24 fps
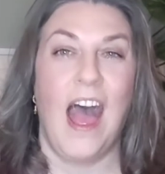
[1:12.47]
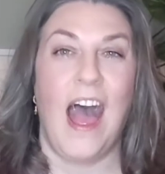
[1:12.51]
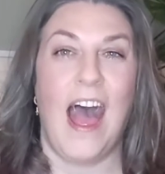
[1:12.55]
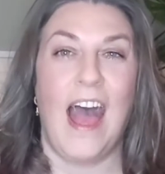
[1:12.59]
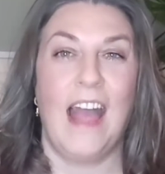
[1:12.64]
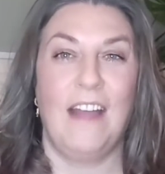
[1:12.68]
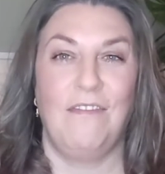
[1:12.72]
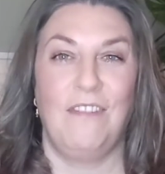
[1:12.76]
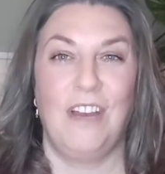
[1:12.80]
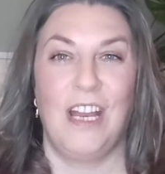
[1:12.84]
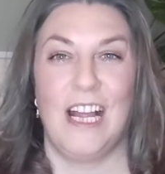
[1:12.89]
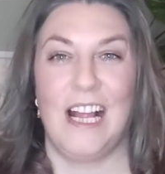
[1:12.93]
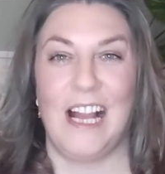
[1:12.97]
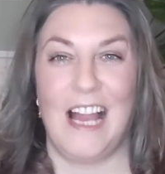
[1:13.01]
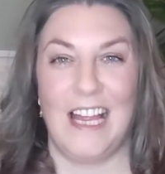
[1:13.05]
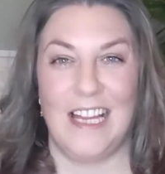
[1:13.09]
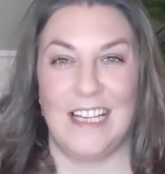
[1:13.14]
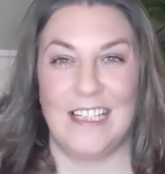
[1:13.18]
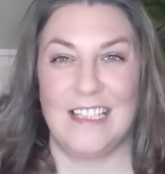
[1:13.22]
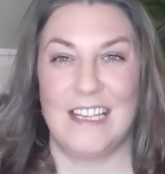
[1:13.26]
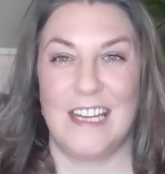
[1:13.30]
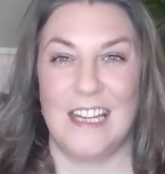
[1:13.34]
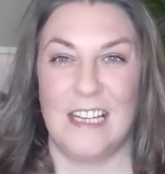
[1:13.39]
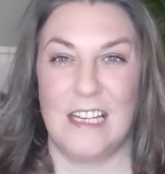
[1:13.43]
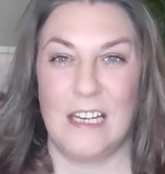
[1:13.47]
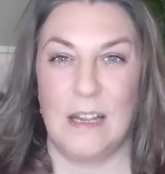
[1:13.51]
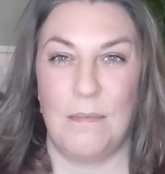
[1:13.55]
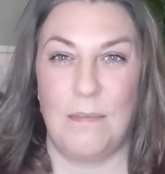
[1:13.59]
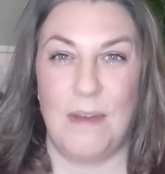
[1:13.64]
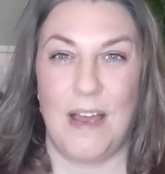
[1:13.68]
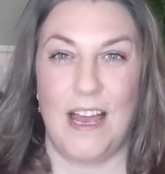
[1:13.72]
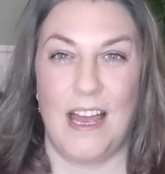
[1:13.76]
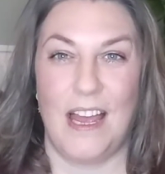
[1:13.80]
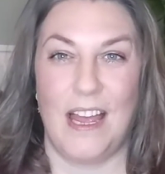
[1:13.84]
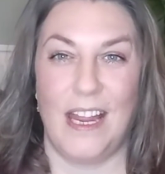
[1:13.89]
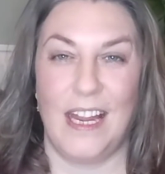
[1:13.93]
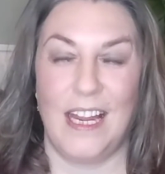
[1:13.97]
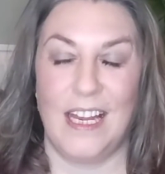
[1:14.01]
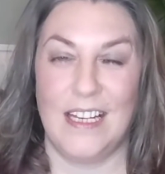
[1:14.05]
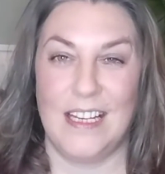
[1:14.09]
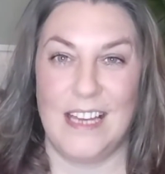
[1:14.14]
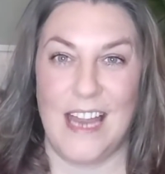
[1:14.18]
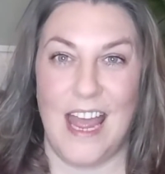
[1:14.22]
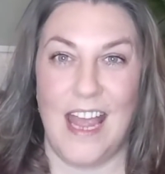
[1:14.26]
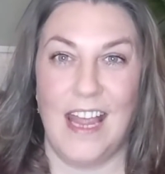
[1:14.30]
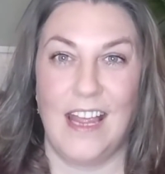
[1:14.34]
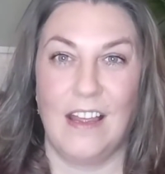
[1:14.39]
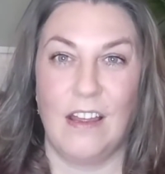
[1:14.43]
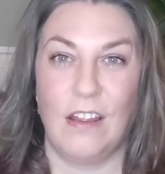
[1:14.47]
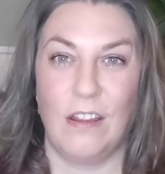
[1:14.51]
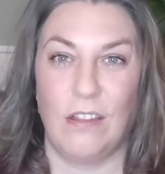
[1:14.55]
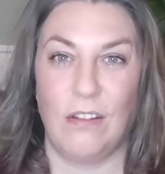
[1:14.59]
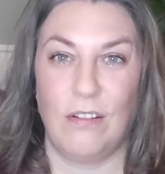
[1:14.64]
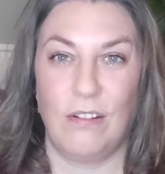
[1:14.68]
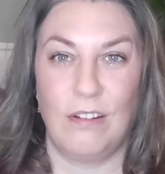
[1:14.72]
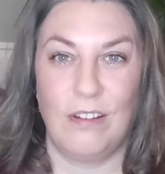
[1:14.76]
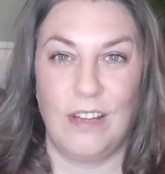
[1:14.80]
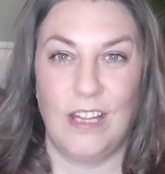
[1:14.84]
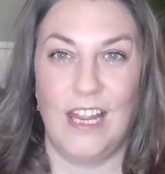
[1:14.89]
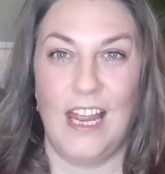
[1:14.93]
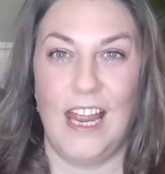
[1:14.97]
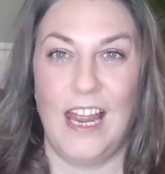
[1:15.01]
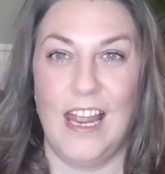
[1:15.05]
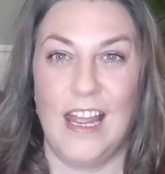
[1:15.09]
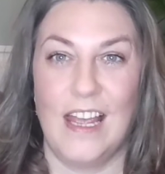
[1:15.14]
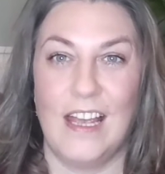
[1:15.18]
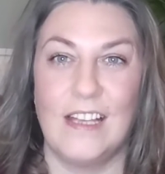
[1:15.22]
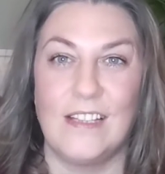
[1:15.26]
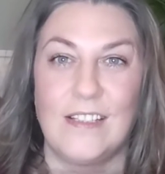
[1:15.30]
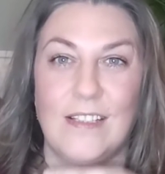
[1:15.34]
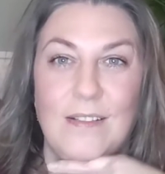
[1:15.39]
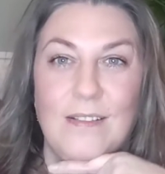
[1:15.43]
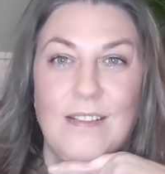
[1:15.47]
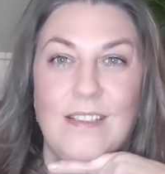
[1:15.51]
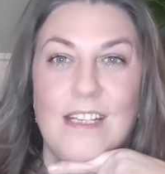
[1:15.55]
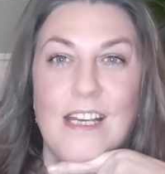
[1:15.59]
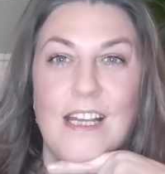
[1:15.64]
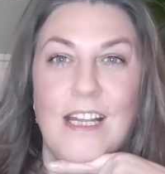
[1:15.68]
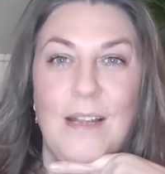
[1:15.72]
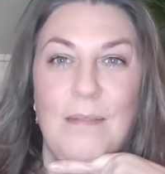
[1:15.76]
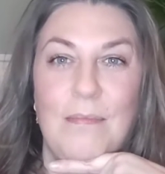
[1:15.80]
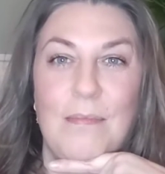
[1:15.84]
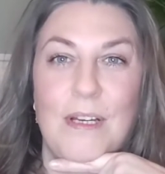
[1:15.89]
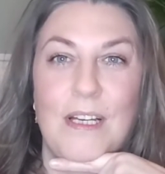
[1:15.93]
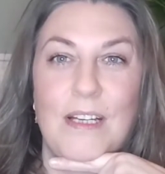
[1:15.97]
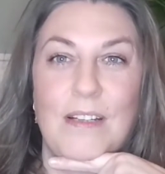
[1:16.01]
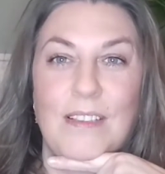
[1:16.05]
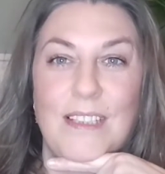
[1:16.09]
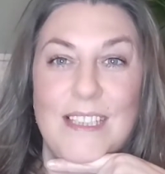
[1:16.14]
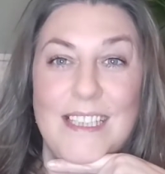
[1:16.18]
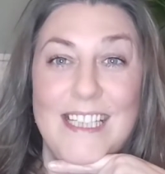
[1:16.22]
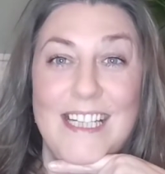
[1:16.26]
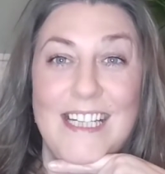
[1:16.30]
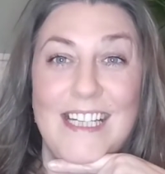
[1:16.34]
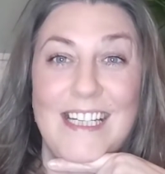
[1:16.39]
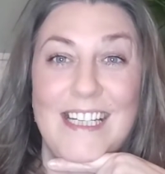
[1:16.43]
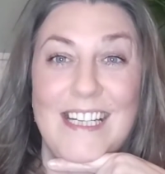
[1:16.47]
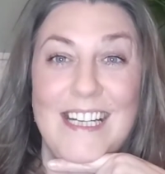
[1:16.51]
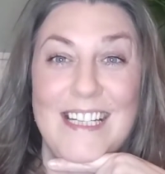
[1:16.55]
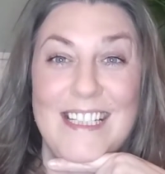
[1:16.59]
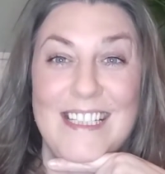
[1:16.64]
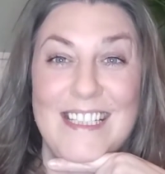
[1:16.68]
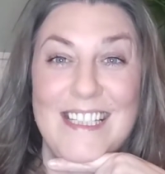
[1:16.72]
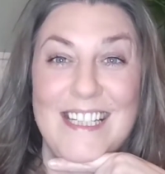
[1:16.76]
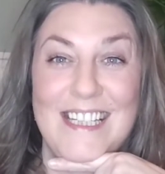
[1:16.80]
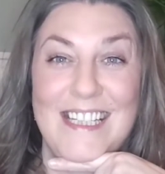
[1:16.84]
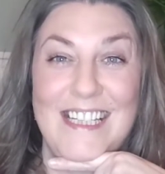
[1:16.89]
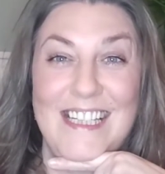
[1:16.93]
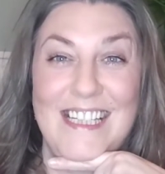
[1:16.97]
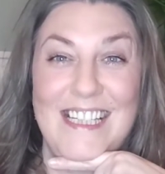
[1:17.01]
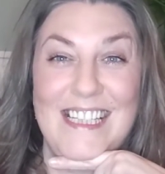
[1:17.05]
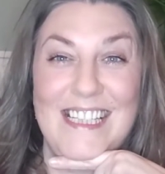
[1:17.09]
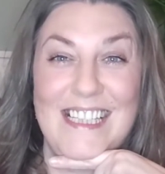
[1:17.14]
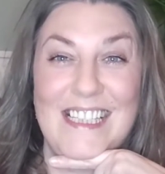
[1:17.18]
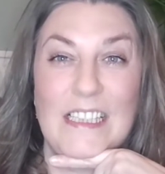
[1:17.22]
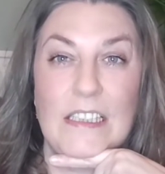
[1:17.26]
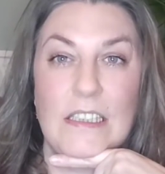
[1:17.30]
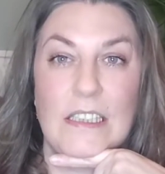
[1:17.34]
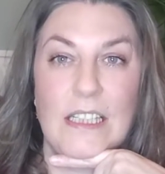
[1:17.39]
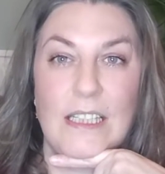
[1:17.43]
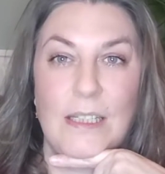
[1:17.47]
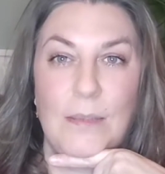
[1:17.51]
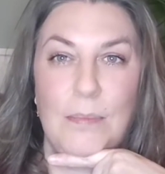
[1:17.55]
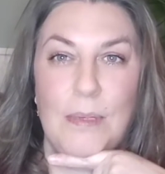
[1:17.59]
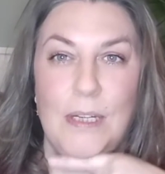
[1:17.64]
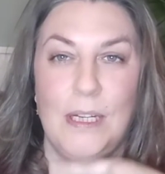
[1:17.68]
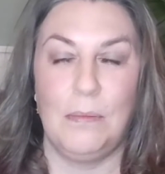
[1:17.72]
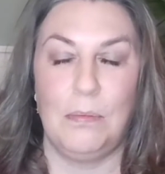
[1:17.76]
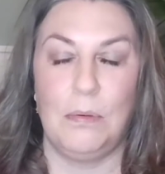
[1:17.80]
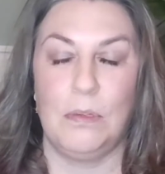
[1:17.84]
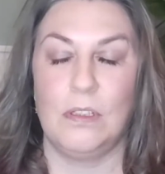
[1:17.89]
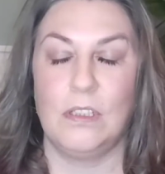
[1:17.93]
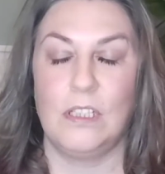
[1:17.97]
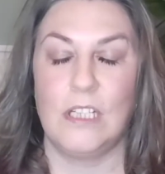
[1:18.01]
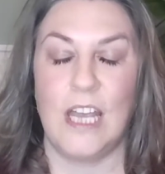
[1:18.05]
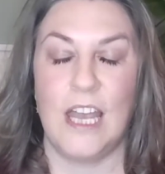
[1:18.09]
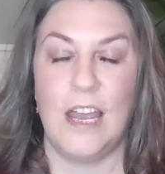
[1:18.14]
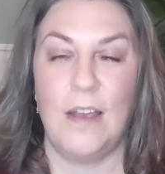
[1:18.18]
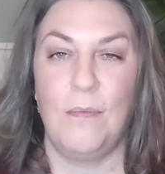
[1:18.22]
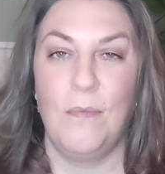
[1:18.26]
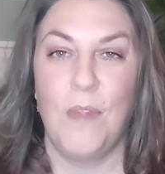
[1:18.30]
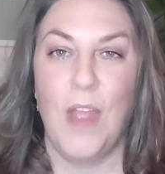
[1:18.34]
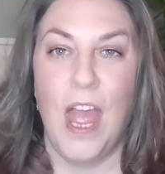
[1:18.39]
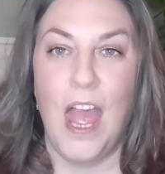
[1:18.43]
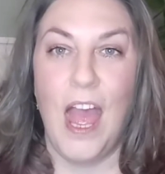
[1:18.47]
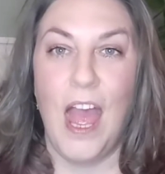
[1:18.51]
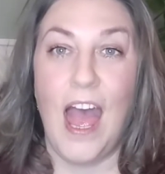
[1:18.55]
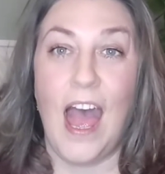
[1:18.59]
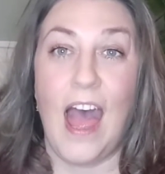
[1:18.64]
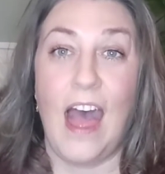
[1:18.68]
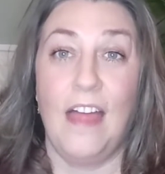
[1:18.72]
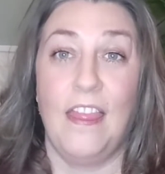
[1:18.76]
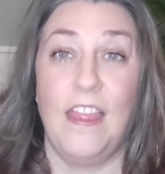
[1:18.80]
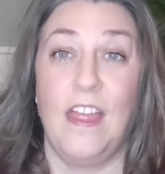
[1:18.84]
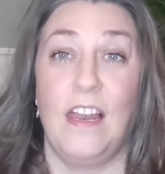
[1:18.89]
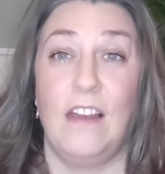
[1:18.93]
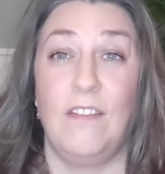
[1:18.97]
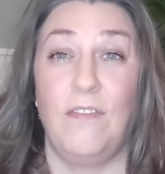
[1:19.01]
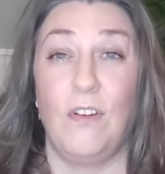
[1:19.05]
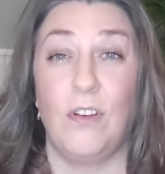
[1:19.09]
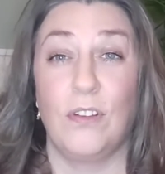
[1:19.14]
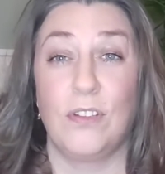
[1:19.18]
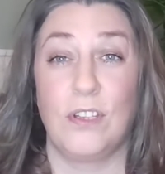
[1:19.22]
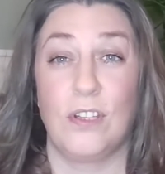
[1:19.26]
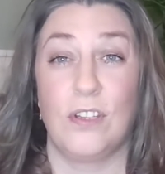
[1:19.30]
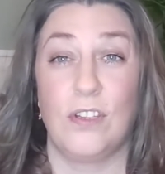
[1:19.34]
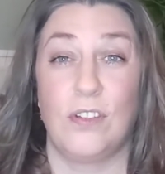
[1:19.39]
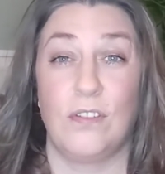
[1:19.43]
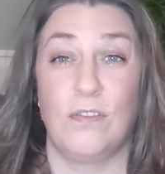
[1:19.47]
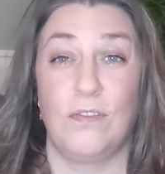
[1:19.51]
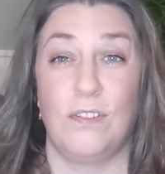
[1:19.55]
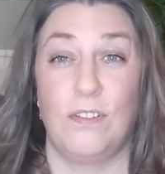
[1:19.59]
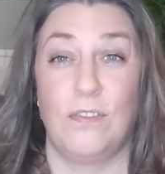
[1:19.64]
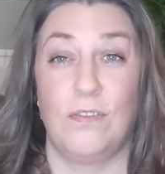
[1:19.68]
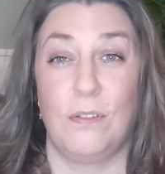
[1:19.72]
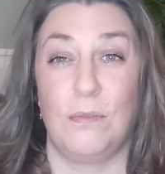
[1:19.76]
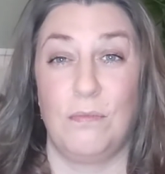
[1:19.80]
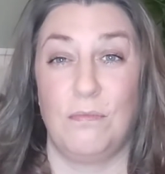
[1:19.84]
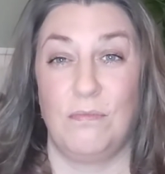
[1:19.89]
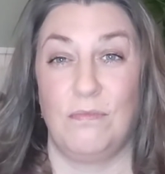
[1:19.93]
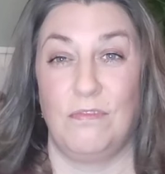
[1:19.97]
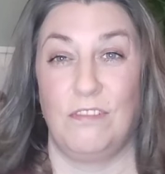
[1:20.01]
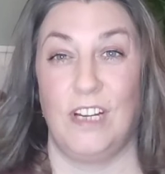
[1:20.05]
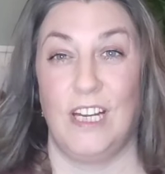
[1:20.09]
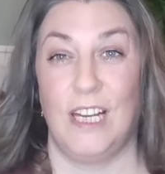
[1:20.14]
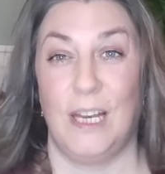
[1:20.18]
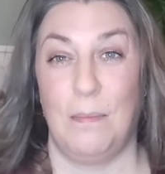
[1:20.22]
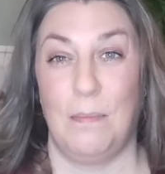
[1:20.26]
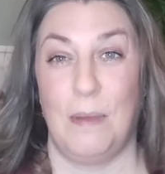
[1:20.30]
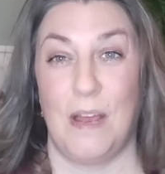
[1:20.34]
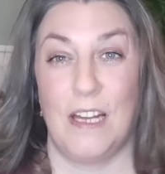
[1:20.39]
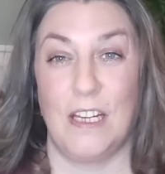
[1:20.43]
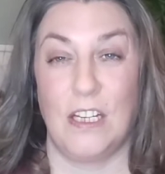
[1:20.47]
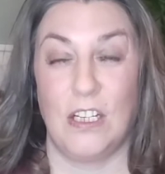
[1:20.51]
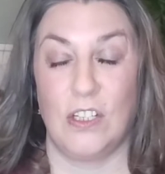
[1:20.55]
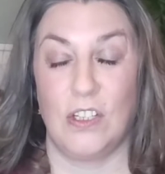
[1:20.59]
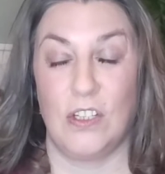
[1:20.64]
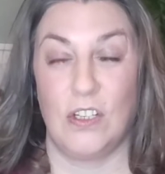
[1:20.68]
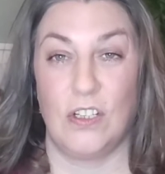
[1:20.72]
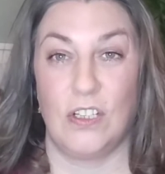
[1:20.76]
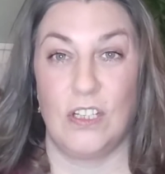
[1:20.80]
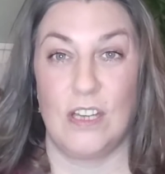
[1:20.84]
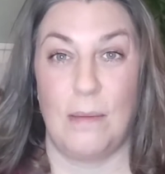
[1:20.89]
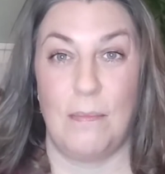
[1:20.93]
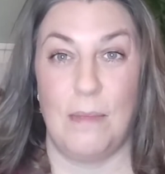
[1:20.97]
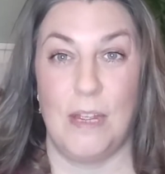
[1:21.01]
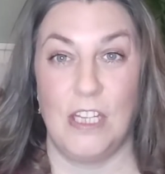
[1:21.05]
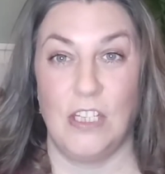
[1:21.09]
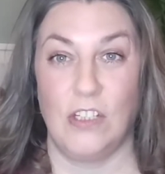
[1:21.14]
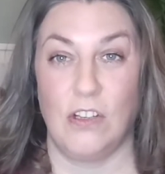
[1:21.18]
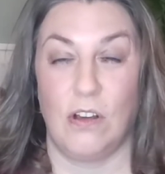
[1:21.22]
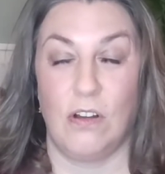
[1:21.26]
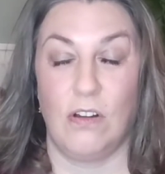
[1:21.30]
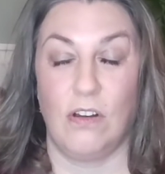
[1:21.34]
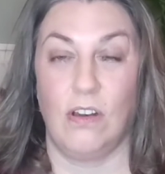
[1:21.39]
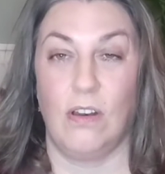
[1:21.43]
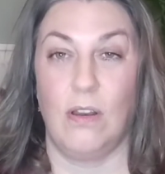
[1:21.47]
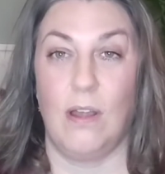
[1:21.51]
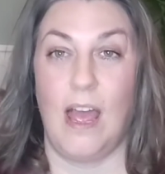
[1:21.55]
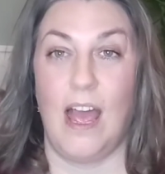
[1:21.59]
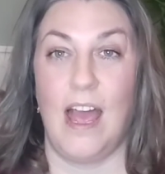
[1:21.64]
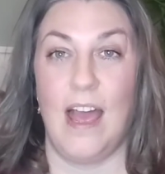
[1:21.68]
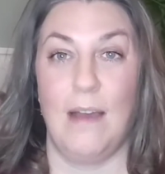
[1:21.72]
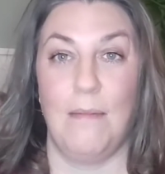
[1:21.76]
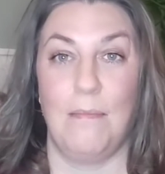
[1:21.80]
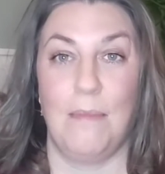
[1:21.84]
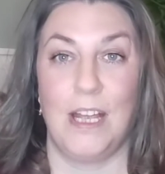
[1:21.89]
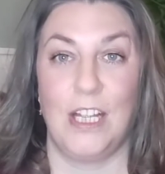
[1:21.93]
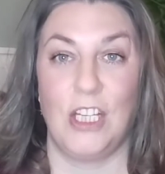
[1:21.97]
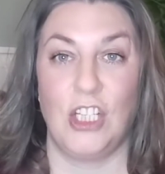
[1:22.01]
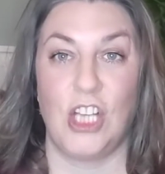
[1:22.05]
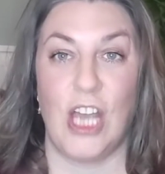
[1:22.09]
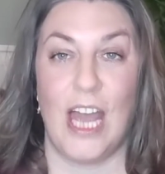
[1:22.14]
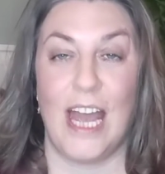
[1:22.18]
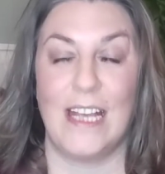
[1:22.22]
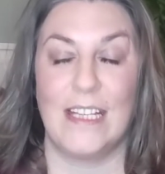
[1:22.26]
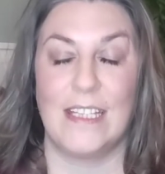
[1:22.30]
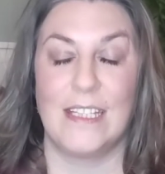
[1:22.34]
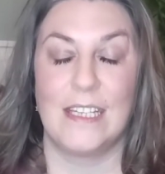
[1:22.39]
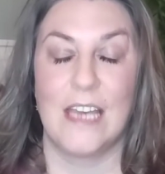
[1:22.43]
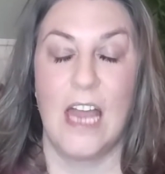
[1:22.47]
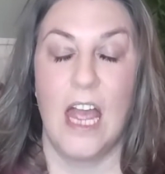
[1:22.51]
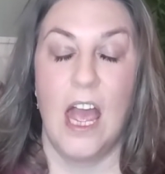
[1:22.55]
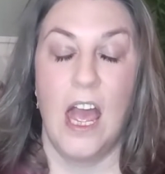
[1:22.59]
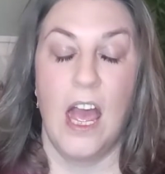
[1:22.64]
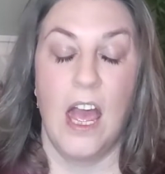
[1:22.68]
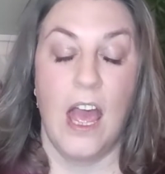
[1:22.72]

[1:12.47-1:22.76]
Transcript: I've neglected my neck through the years, taking my skincare to here like people do, and then I've also suffered from really bad sun damage on my chest.